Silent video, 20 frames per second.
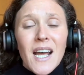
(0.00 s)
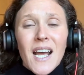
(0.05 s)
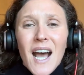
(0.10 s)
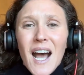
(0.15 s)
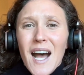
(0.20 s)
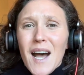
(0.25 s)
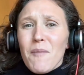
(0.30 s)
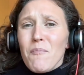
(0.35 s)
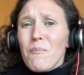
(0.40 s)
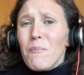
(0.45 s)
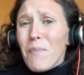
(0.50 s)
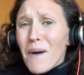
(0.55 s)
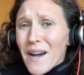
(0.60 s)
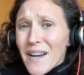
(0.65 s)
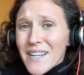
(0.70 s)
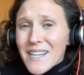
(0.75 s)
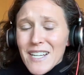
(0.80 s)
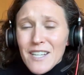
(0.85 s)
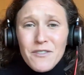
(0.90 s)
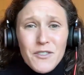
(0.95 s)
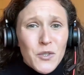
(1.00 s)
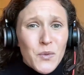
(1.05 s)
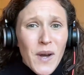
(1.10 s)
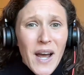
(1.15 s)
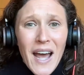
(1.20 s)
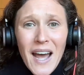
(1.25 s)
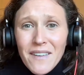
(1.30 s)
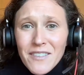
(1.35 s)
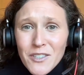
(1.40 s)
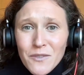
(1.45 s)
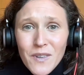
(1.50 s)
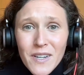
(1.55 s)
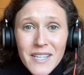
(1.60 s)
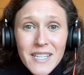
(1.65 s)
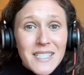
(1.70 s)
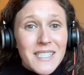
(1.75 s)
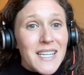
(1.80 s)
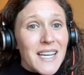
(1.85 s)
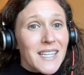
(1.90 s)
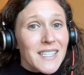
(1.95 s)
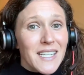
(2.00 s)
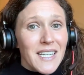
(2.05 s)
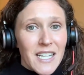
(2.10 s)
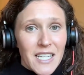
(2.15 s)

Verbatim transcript: Uh, but if you haven't run into any